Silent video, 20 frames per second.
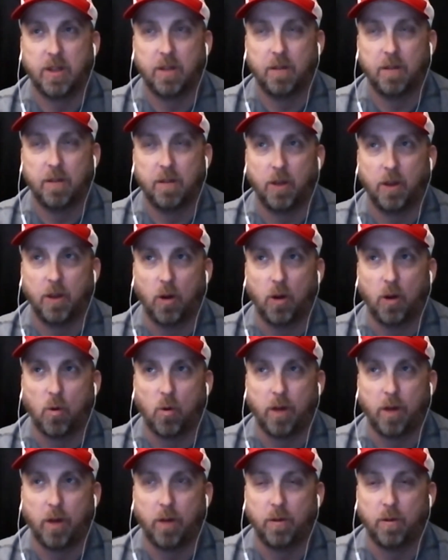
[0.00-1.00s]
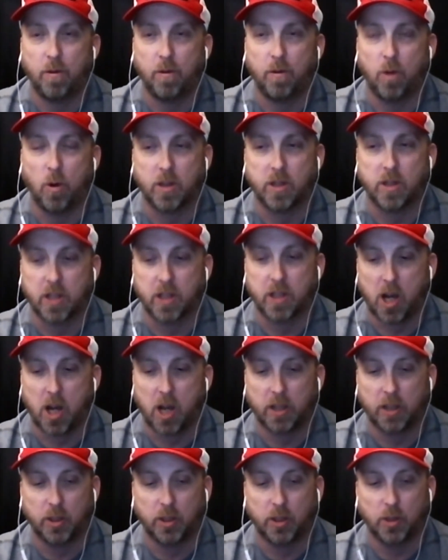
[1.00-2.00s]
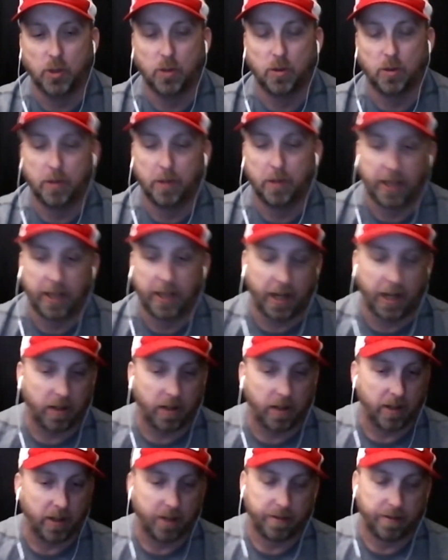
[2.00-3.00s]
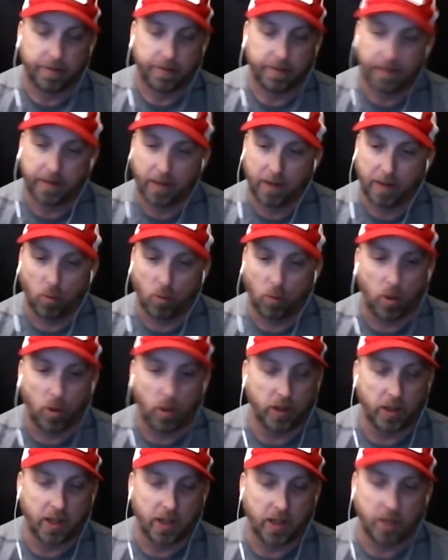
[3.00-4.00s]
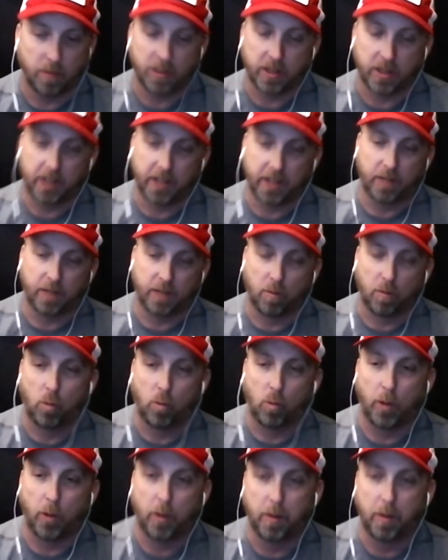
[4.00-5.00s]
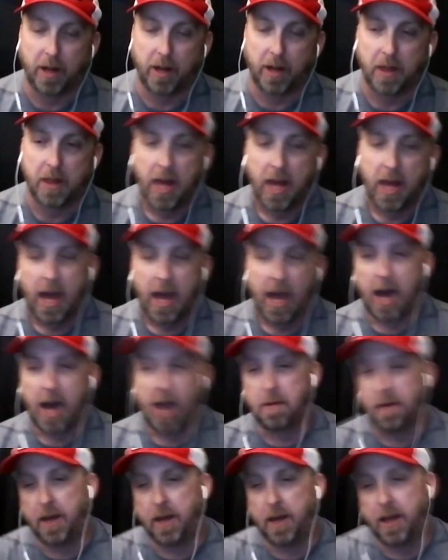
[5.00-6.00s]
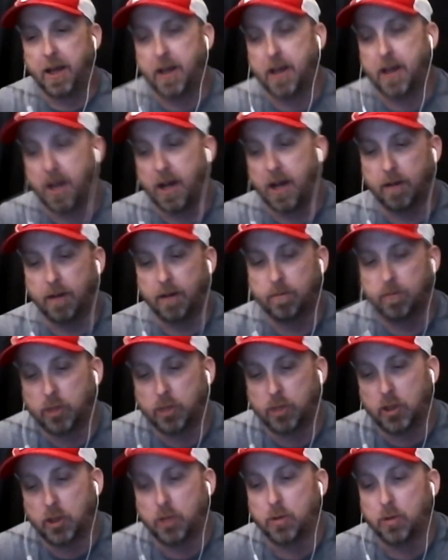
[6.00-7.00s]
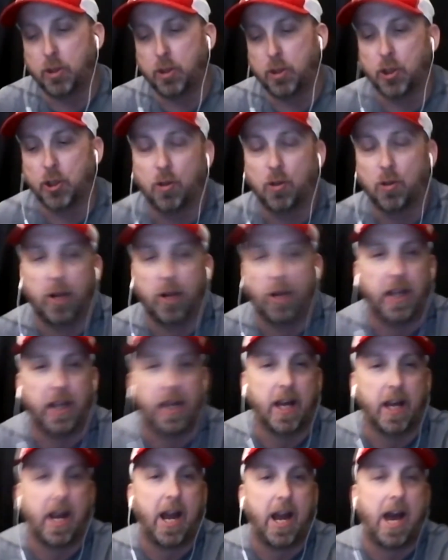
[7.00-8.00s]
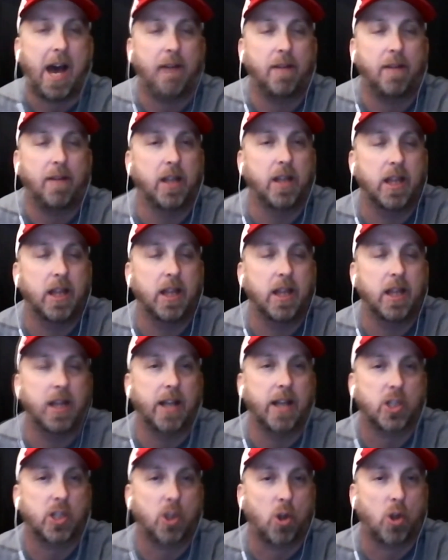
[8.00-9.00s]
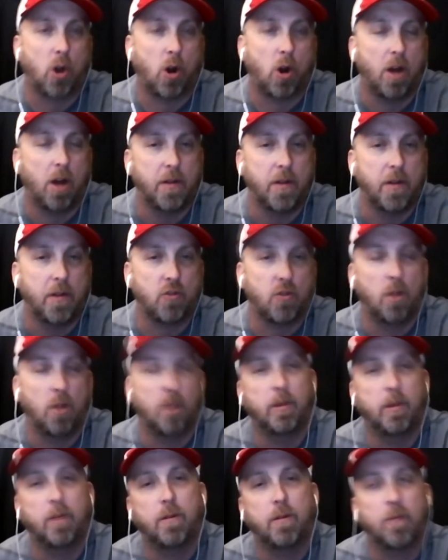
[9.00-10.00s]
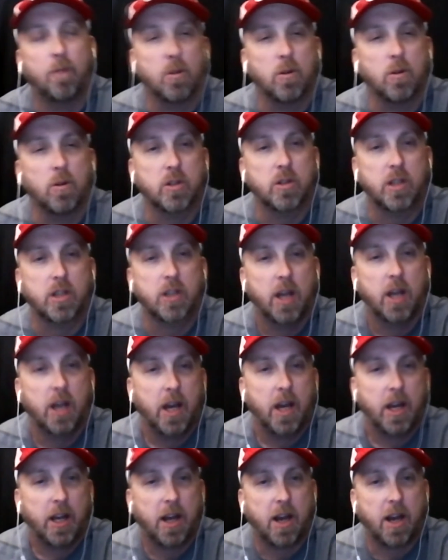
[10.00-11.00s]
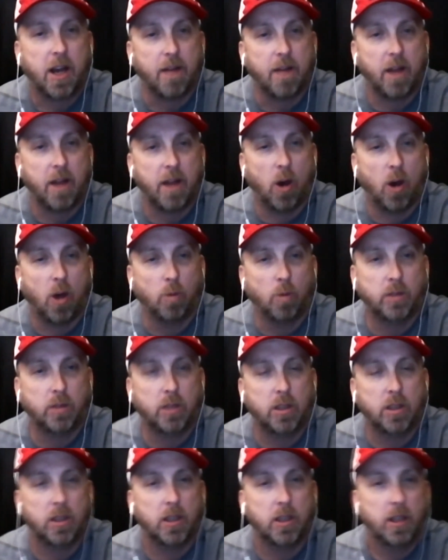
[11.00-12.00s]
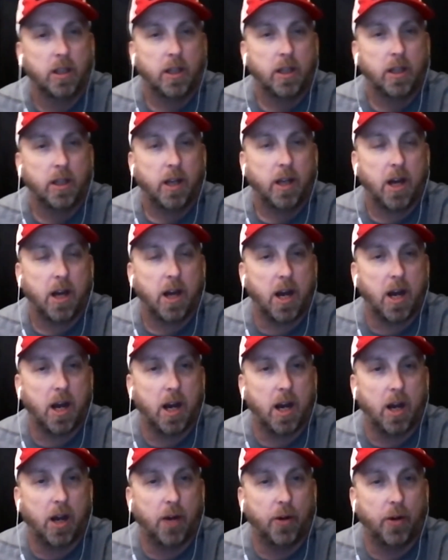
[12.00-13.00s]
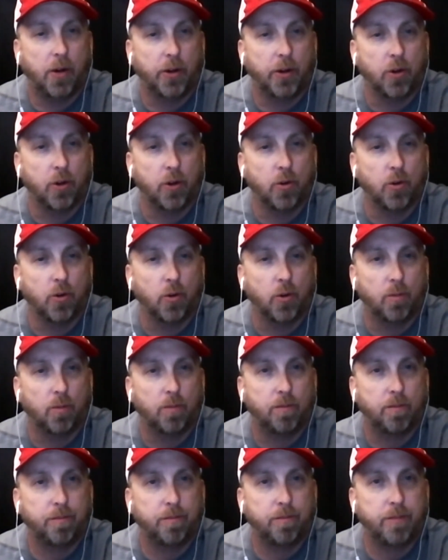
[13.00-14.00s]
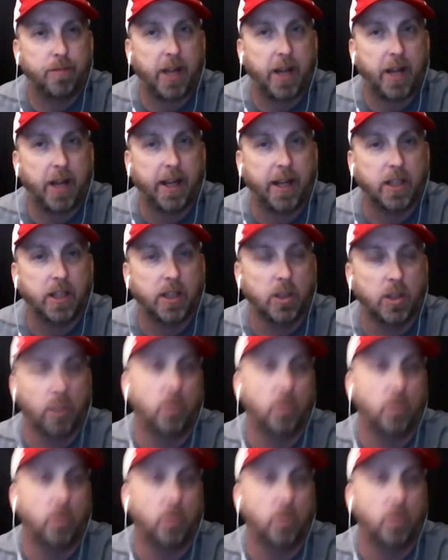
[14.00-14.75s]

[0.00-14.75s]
know, quite a few folks I talk to. I mean, again, everyone comes in a different point, but I think would you agree that having that start on the trumpet first kind of helped your taking to the